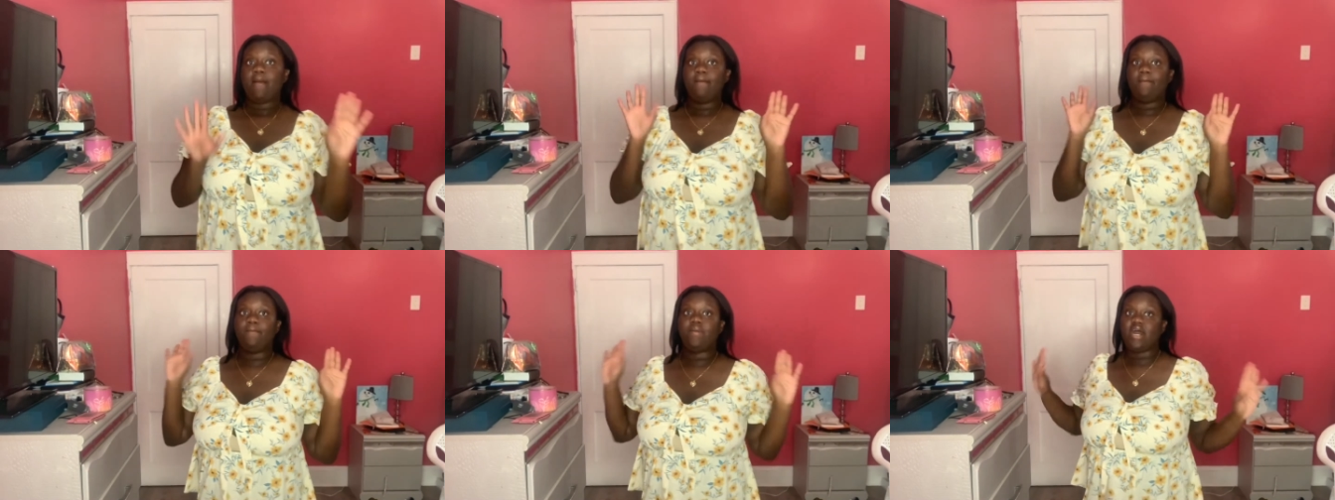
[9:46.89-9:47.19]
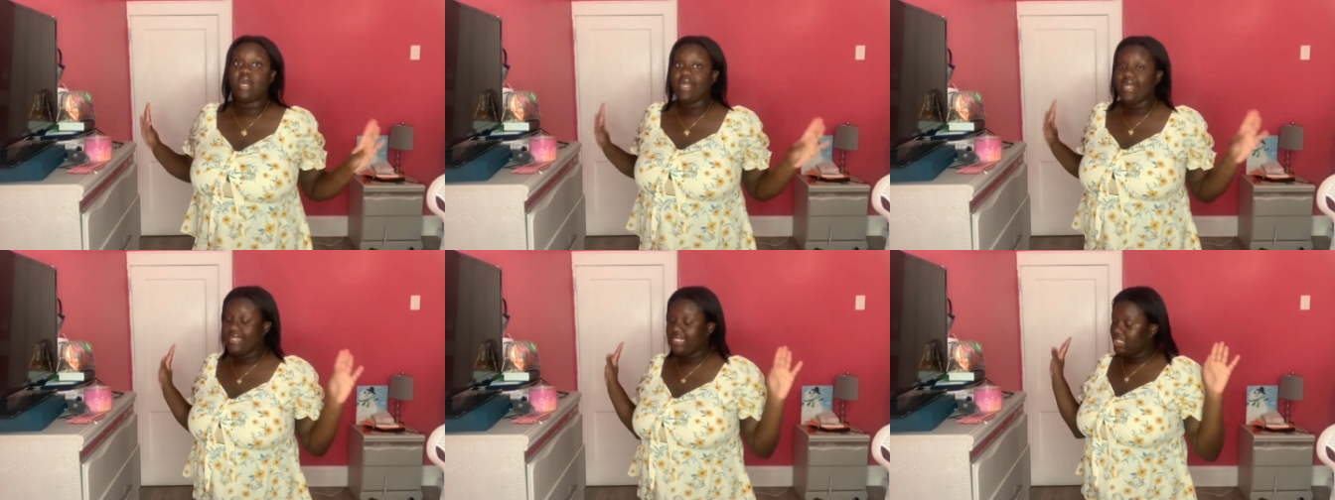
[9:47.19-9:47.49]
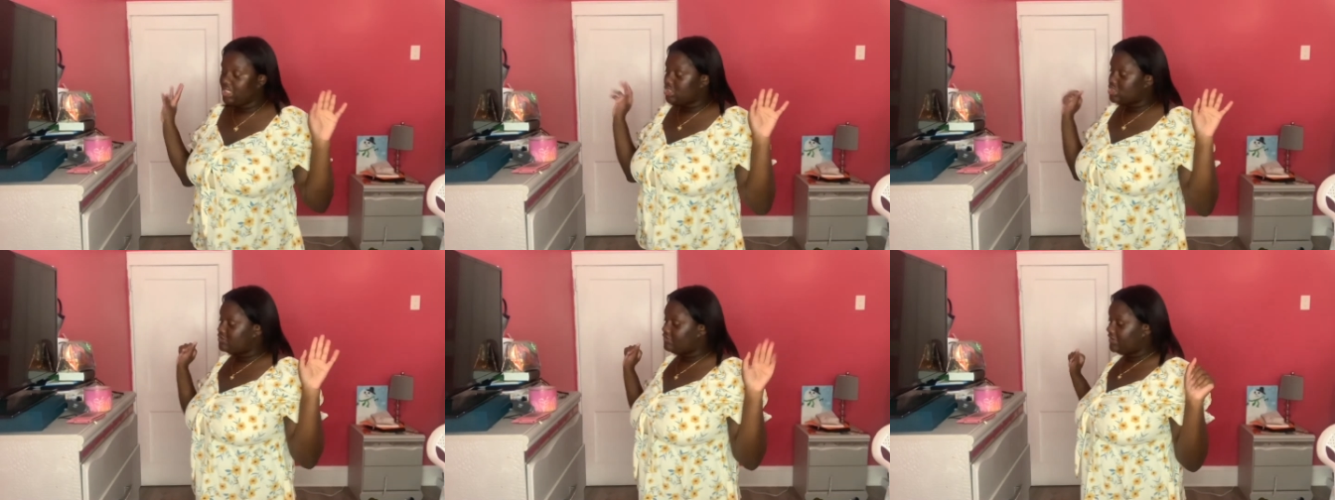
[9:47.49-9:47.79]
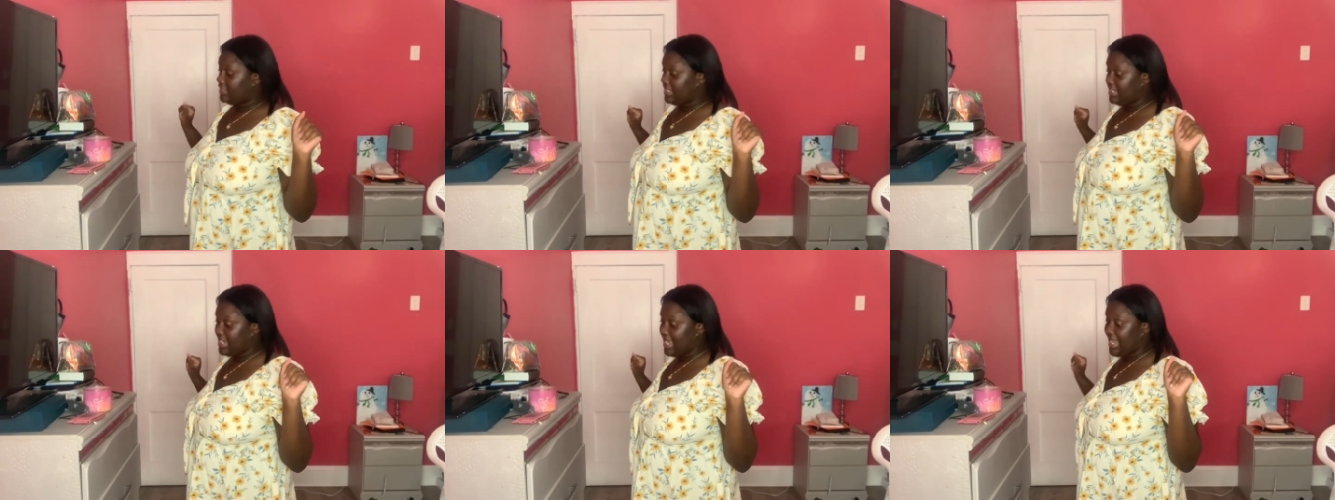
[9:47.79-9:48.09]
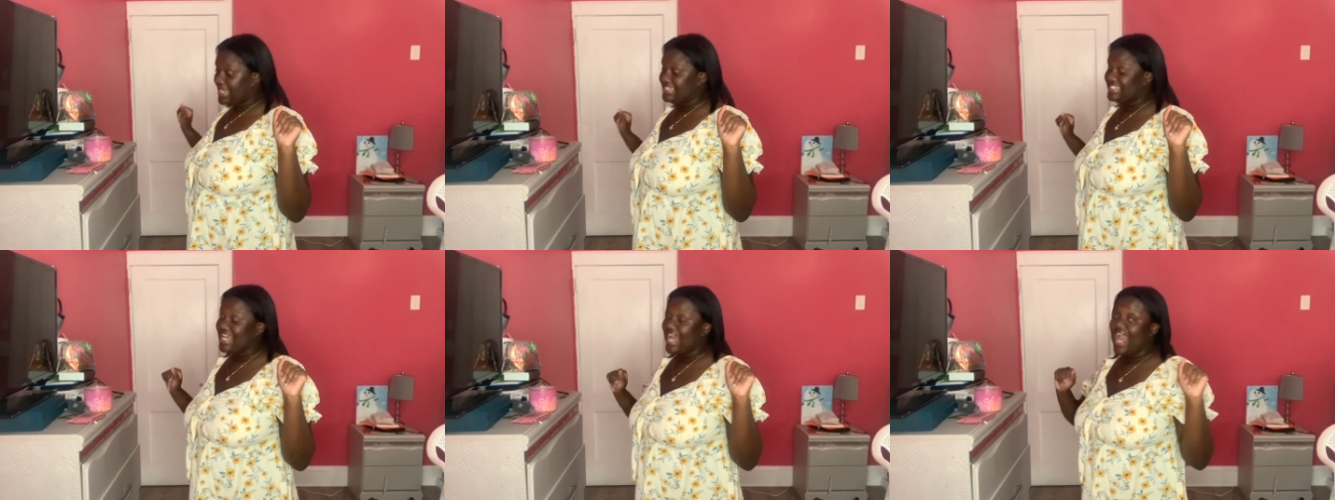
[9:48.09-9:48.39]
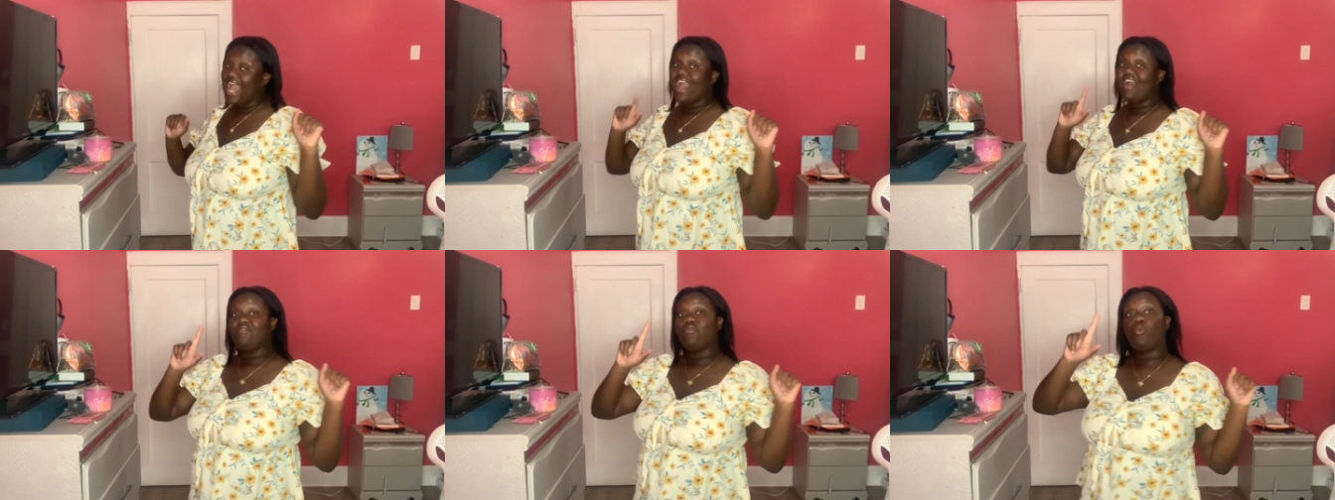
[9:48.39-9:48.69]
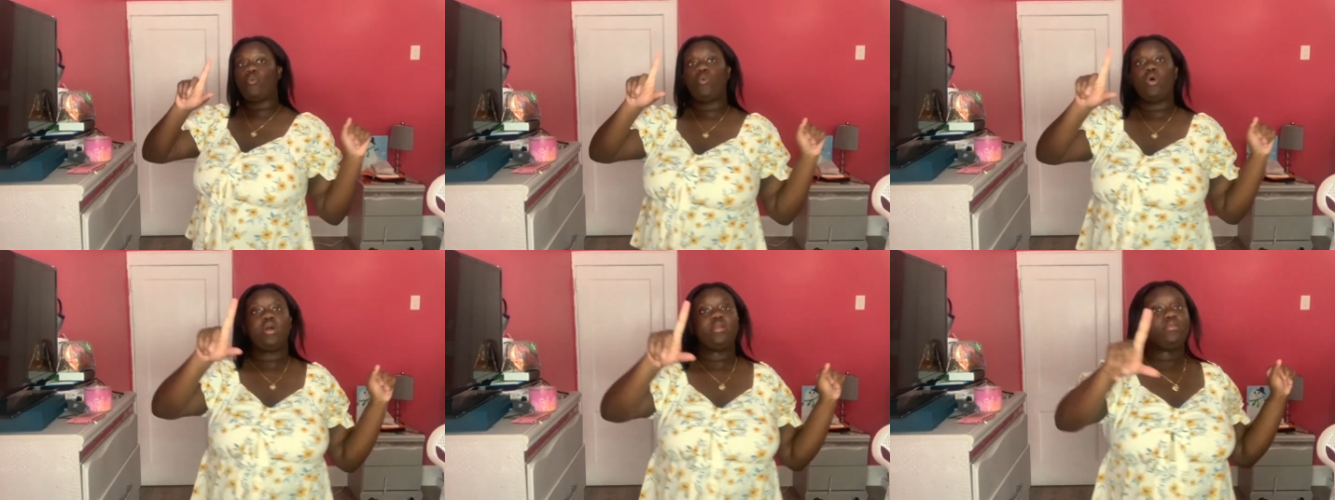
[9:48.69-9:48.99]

But it looks really nice. I have one